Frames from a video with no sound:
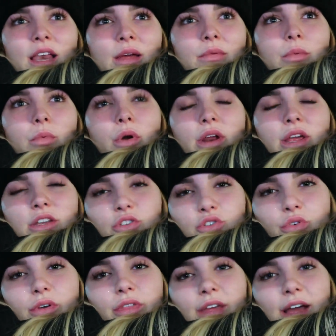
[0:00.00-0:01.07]
like we want to
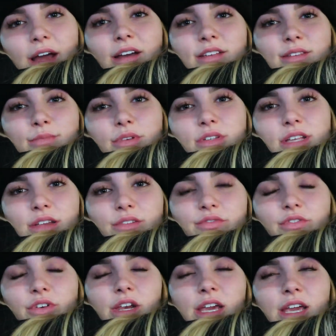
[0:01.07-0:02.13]
enjoy the Casper's like
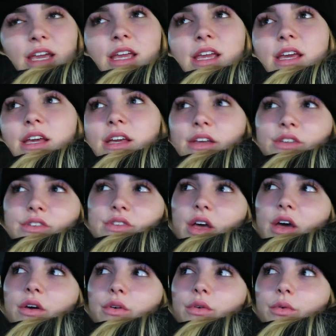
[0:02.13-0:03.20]
fully.
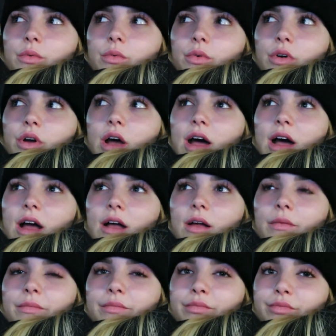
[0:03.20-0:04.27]
So
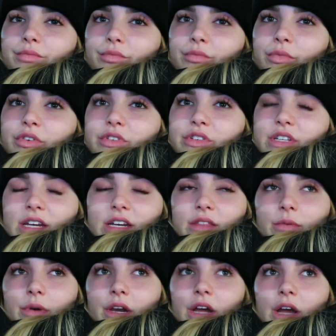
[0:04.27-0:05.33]
we decided
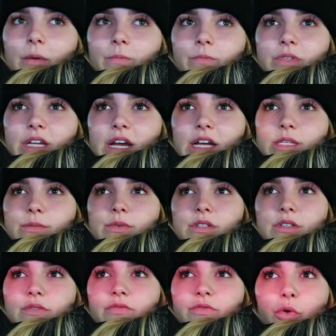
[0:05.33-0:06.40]
that we're going to come to
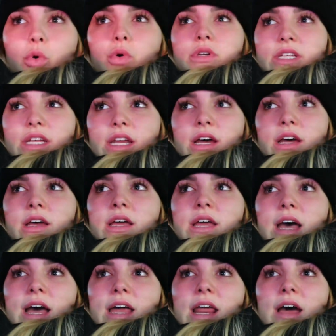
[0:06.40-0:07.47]
Casper's for dinner
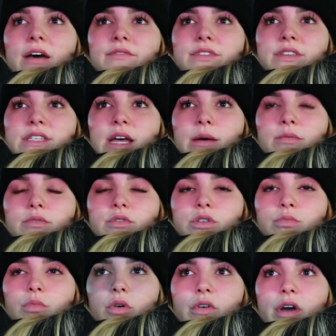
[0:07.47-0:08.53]
and have the salmon
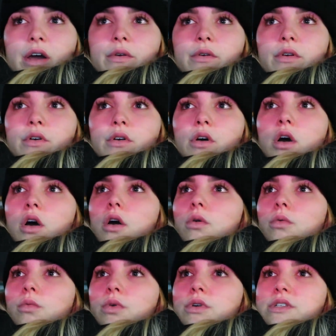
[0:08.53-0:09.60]
tomorrow.
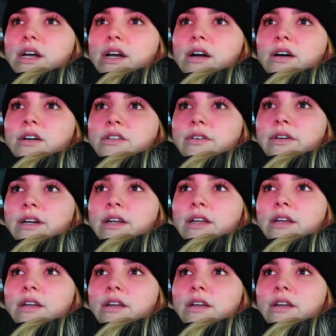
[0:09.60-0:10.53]
What's that car doing?